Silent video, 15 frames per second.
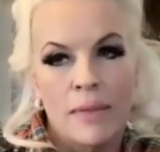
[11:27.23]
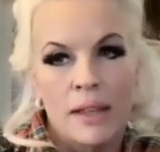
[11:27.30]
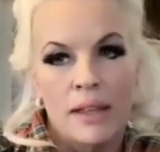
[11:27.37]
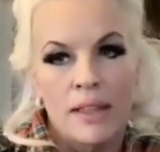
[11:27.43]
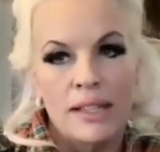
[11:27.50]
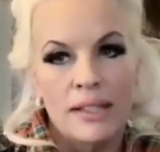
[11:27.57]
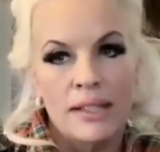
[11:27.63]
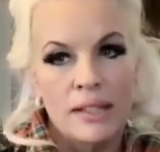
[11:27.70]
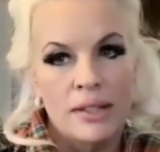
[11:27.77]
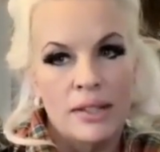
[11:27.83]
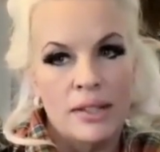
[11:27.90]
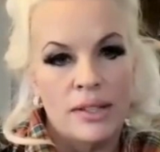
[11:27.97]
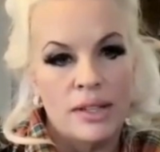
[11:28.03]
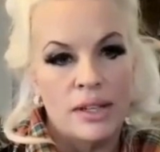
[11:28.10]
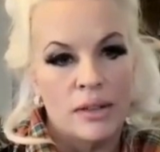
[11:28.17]
this
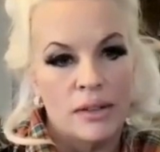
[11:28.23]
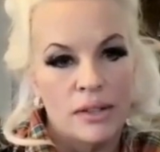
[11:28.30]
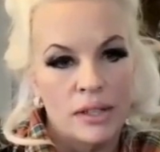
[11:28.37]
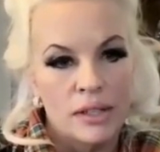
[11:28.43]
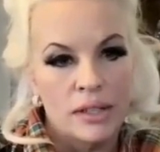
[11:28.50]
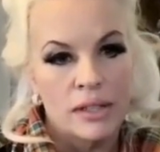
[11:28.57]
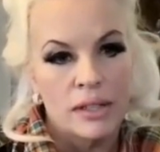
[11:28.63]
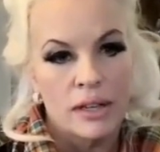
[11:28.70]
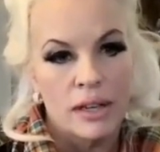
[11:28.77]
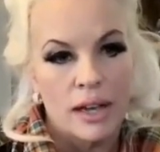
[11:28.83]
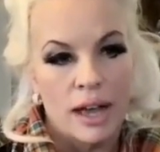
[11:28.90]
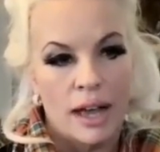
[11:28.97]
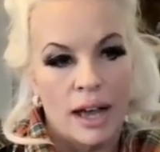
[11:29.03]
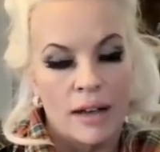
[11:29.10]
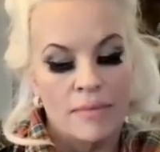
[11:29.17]
ensued
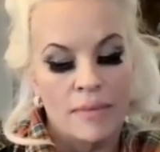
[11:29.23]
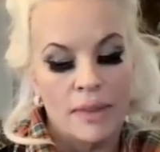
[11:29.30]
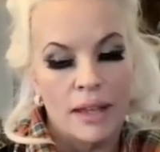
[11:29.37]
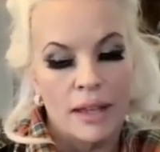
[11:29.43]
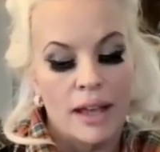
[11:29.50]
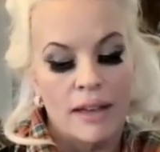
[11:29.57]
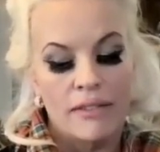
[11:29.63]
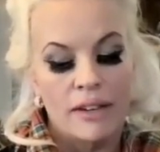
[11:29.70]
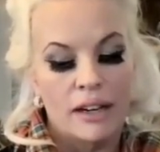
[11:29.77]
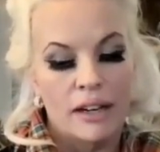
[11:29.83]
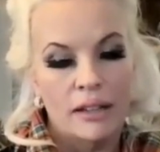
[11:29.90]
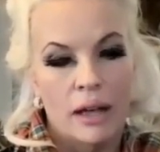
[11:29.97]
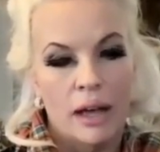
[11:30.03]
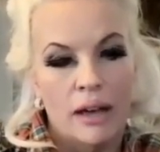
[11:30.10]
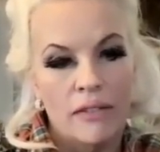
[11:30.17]
a very
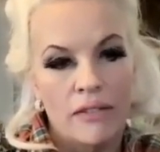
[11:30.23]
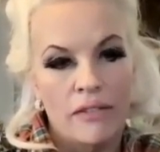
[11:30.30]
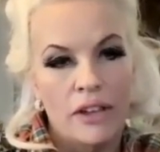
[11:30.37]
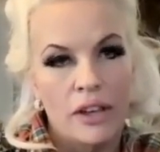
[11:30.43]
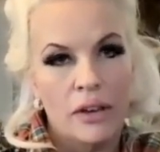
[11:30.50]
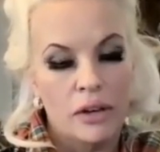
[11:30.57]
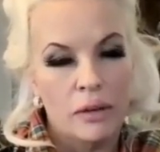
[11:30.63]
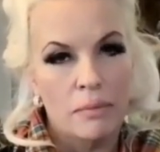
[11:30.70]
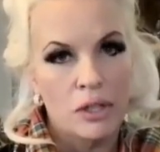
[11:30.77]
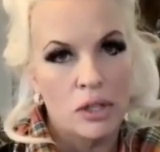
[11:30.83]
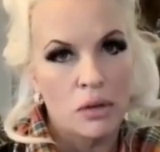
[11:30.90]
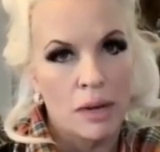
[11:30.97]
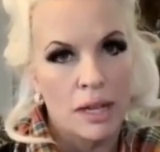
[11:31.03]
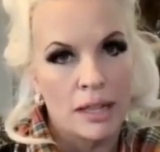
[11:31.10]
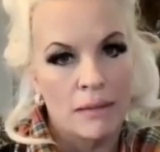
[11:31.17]
long feud
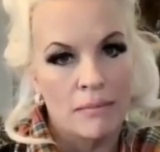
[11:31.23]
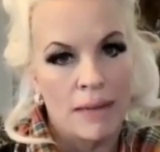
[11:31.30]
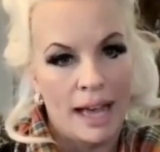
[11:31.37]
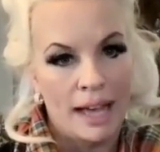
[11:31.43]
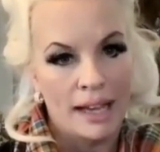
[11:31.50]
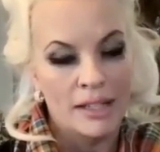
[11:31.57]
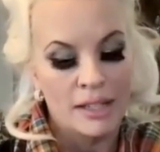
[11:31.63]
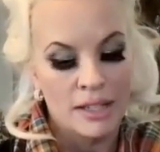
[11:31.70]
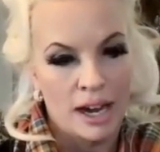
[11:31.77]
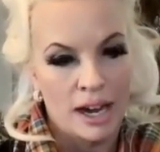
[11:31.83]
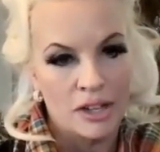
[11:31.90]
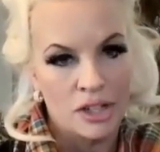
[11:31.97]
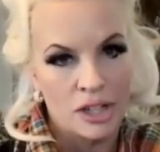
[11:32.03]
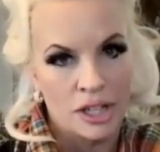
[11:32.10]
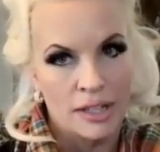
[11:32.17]
between the
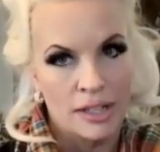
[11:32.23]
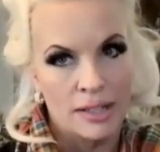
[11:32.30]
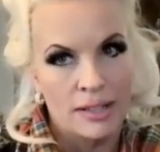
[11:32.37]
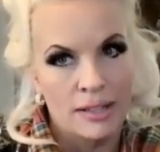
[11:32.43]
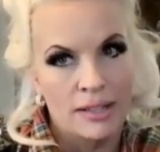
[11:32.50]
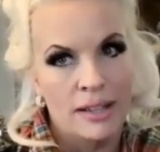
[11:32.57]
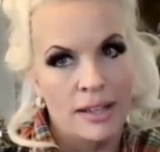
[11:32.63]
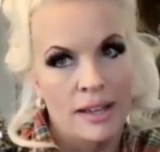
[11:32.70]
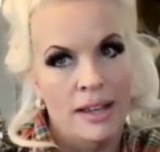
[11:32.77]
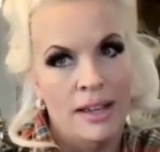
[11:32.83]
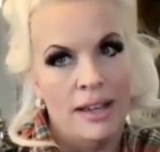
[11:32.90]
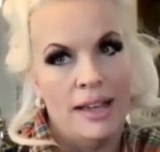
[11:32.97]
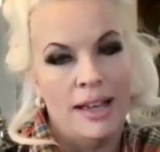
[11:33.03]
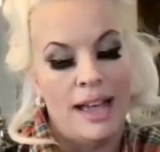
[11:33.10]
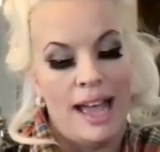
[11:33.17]
Macintoshes
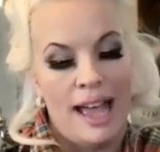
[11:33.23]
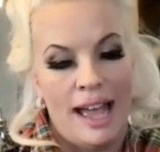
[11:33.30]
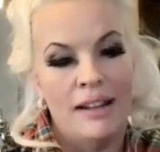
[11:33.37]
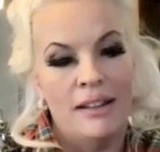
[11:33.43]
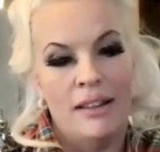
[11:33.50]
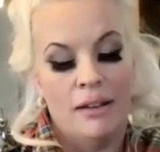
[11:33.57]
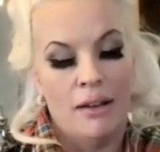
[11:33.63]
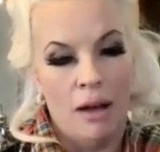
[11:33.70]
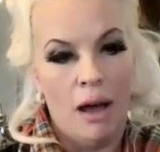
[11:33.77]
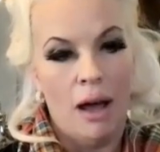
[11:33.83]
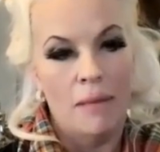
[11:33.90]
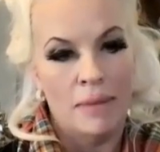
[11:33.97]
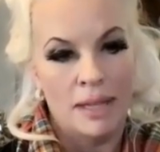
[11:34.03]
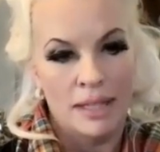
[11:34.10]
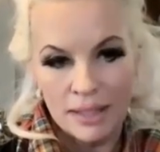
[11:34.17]
and the
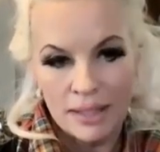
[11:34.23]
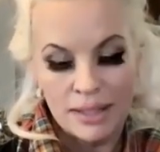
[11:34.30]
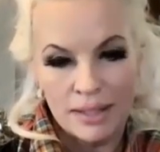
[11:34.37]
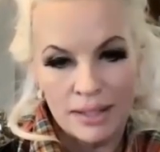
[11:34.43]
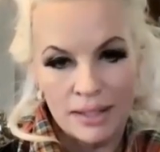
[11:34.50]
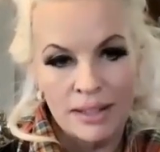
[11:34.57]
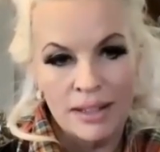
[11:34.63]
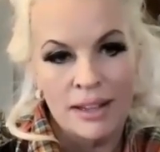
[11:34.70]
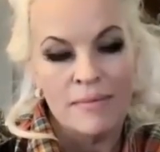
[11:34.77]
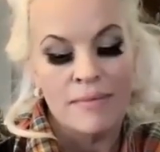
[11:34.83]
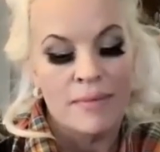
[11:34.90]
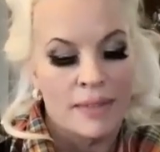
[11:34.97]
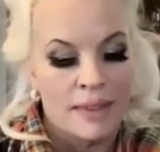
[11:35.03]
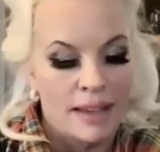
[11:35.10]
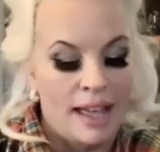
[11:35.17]
Commons.
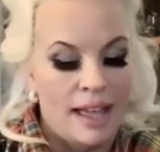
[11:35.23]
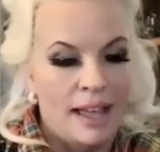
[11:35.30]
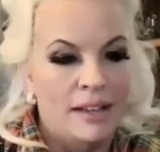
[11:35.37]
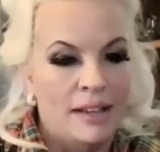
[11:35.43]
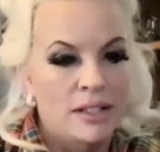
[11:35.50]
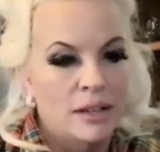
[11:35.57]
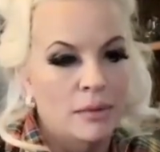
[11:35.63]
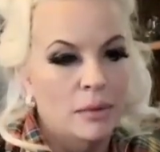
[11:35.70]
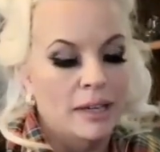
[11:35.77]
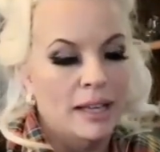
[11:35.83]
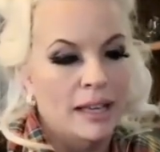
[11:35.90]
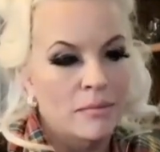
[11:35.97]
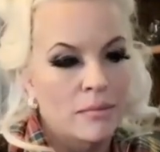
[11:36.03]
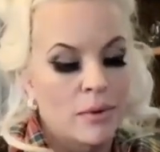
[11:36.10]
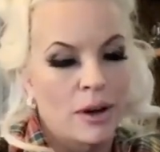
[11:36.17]
And we'll
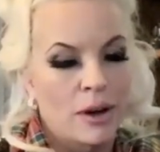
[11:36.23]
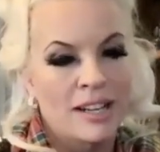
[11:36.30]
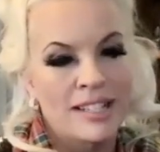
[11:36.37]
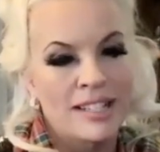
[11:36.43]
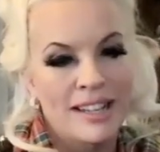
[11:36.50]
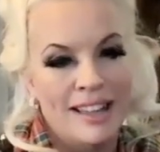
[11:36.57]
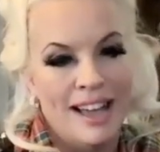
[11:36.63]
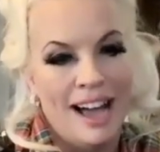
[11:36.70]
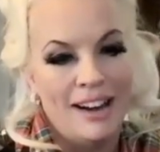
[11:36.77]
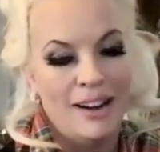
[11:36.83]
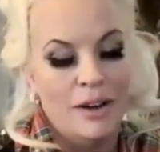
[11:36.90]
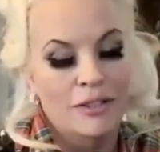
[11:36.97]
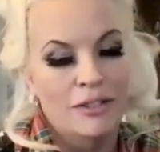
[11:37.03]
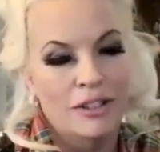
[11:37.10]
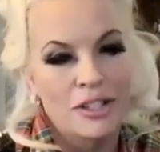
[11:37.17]
get more into that
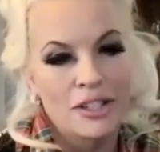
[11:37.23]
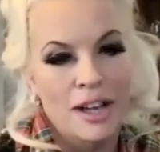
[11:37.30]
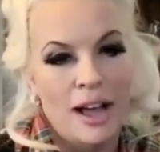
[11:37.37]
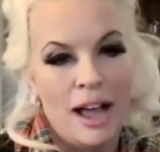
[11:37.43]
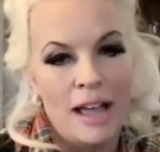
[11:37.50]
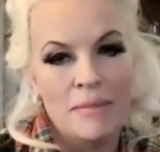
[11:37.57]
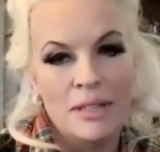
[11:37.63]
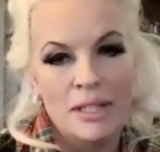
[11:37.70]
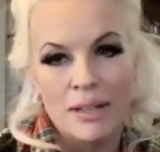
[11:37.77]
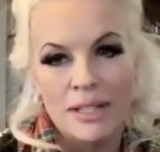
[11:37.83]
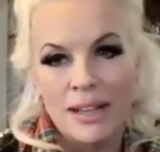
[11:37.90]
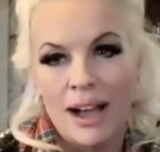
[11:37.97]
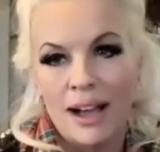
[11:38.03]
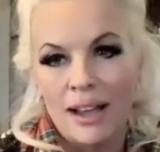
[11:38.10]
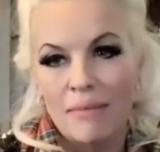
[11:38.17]
over time as we
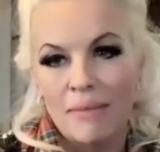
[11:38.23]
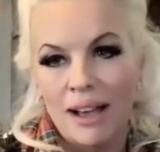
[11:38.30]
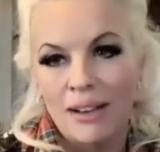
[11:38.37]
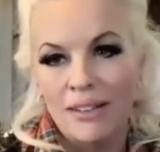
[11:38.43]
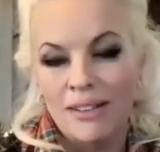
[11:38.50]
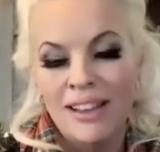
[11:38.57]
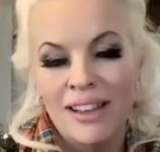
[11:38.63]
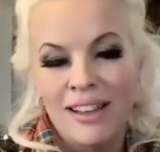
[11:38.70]
talk about